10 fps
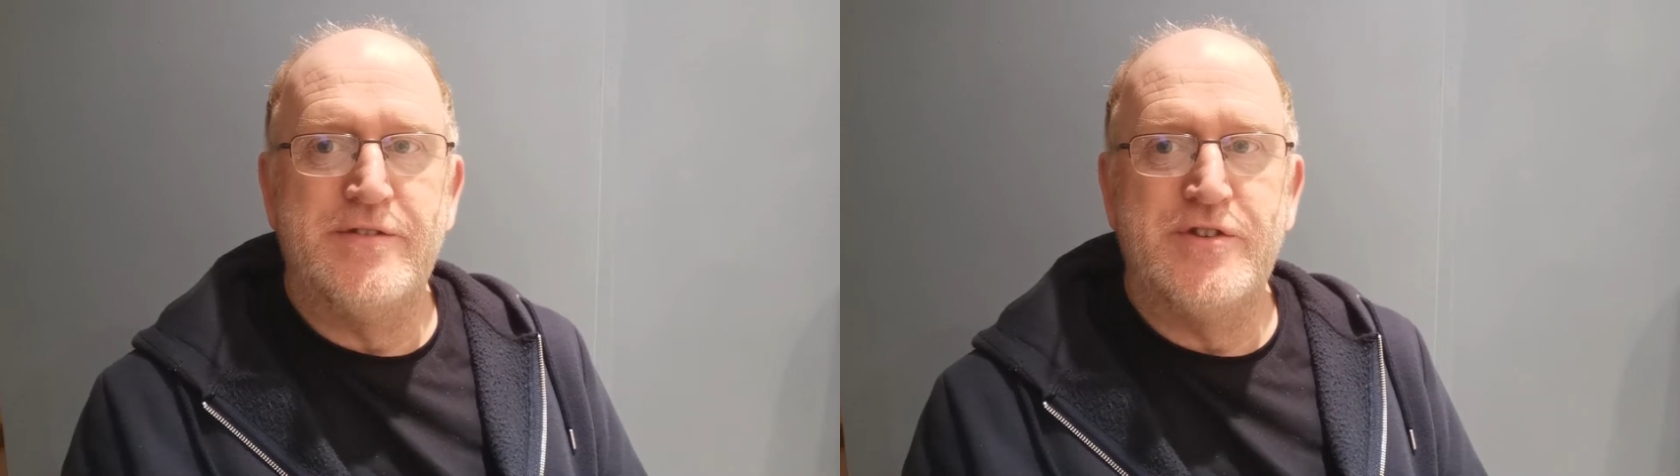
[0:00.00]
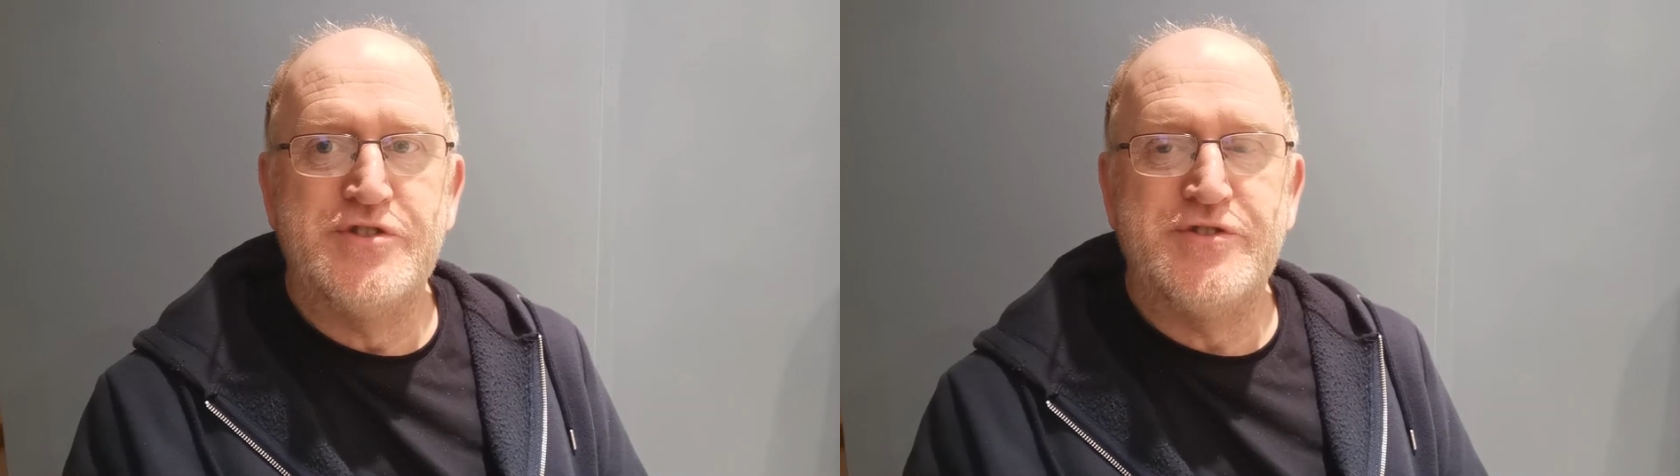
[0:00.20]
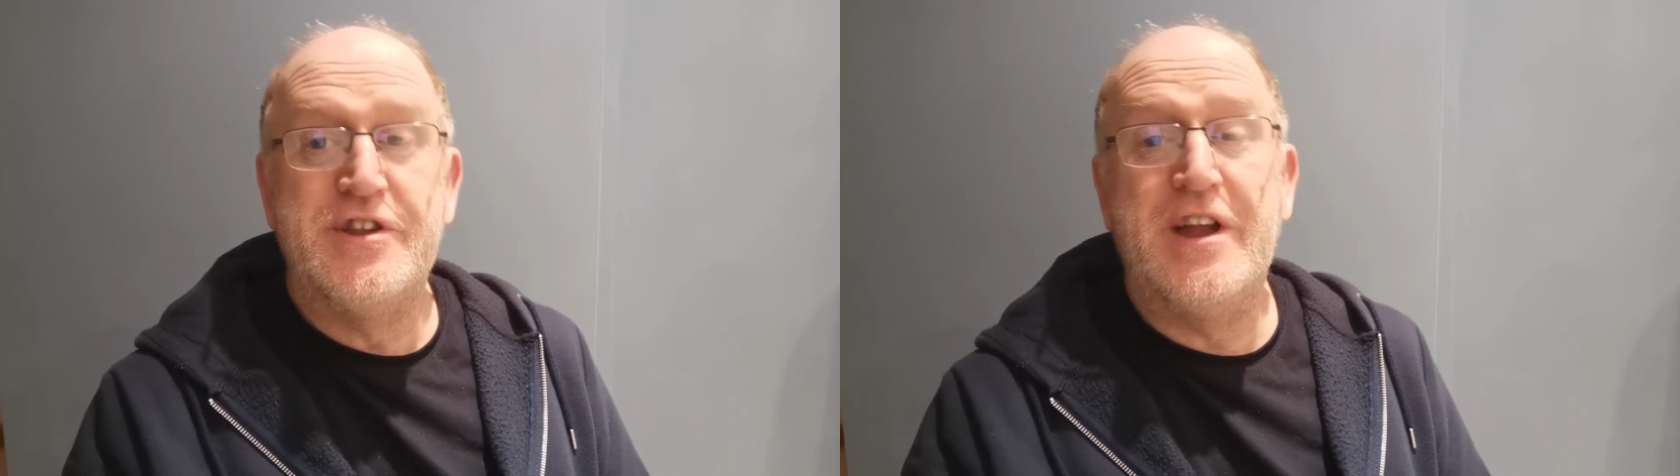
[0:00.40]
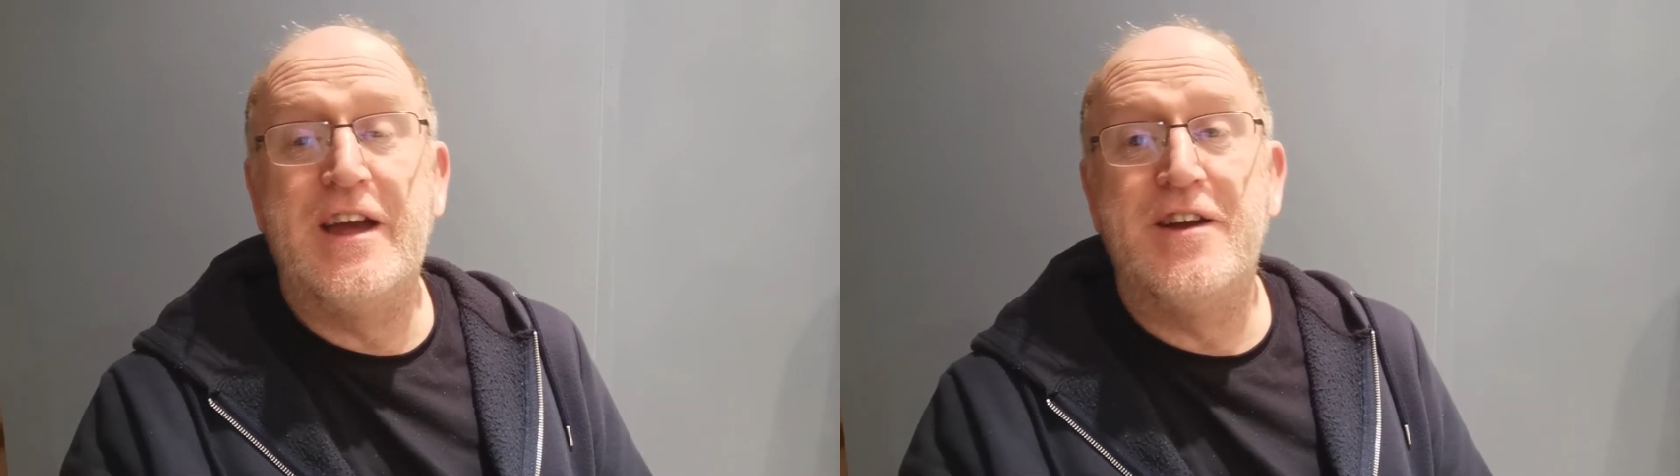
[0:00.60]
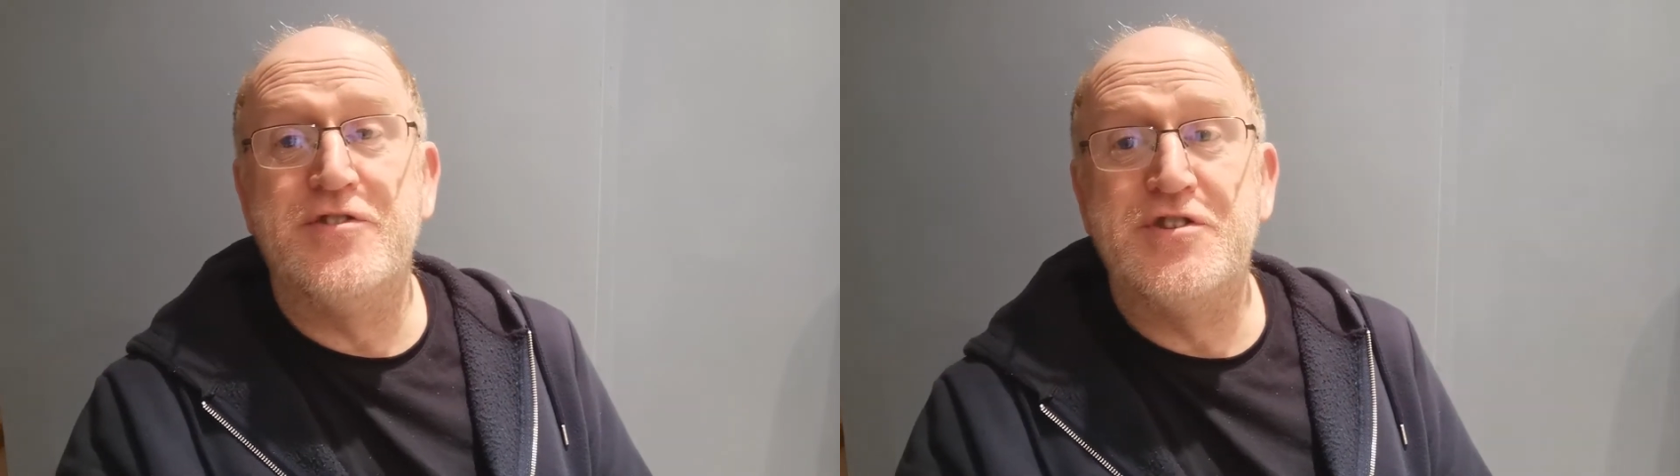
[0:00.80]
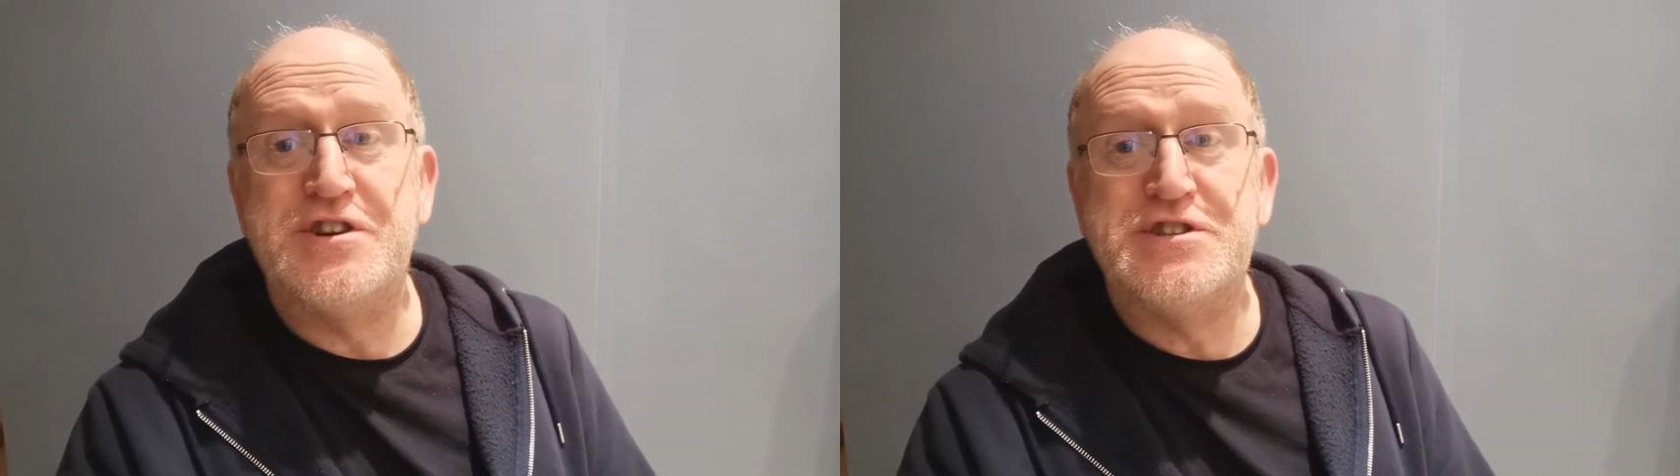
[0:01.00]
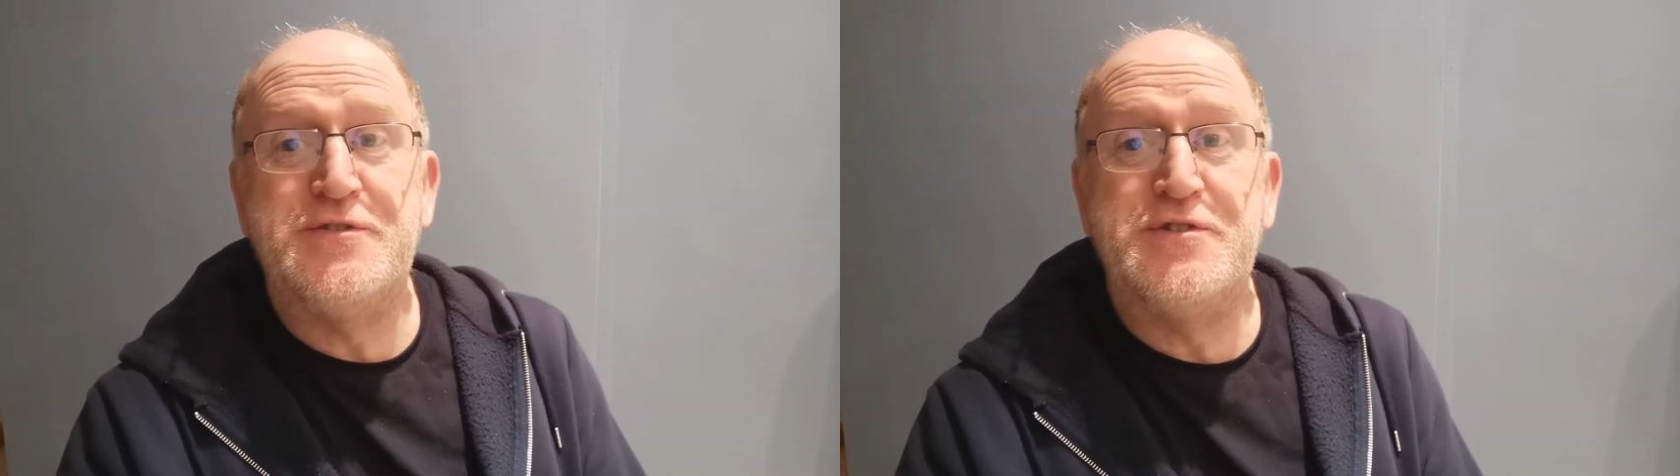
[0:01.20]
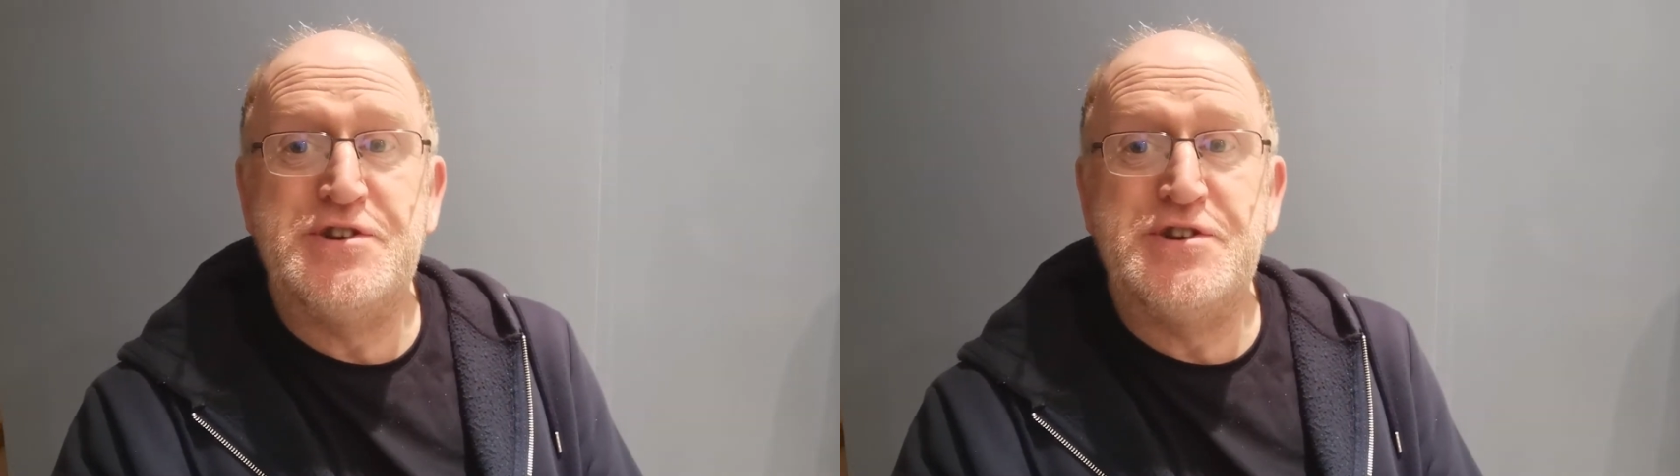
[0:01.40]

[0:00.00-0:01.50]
The verse for today on the Jester for